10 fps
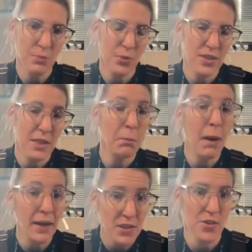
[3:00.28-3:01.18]
boards and
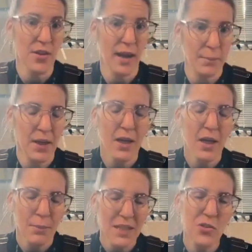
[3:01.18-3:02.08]
monitor them,
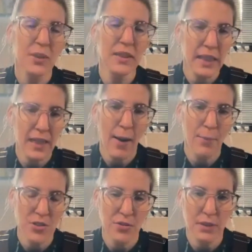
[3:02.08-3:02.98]
but it's really an
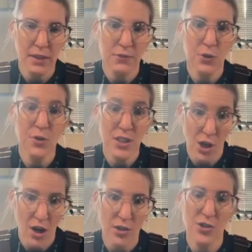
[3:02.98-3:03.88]
opportunity for you to
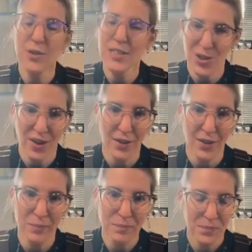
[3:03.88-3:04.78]
talk to each other
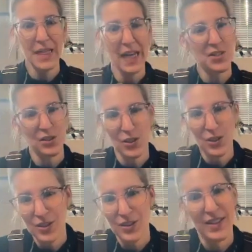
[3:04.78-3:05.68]
and to
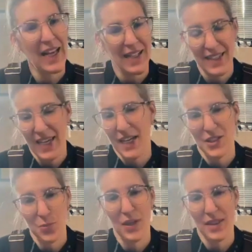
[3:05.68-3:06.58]
learn and
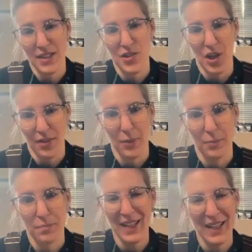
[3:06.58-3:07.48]
engage with each other
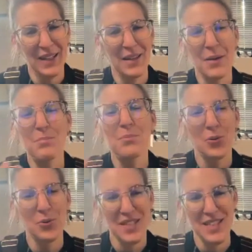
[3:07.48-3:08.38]
in the
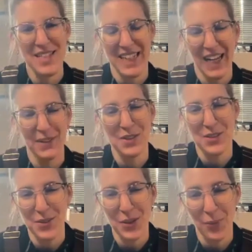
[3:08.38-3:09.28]
most kind of
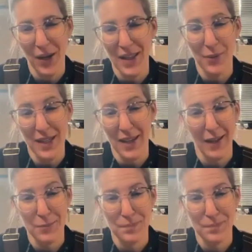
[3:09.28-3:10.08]
studio way that we can.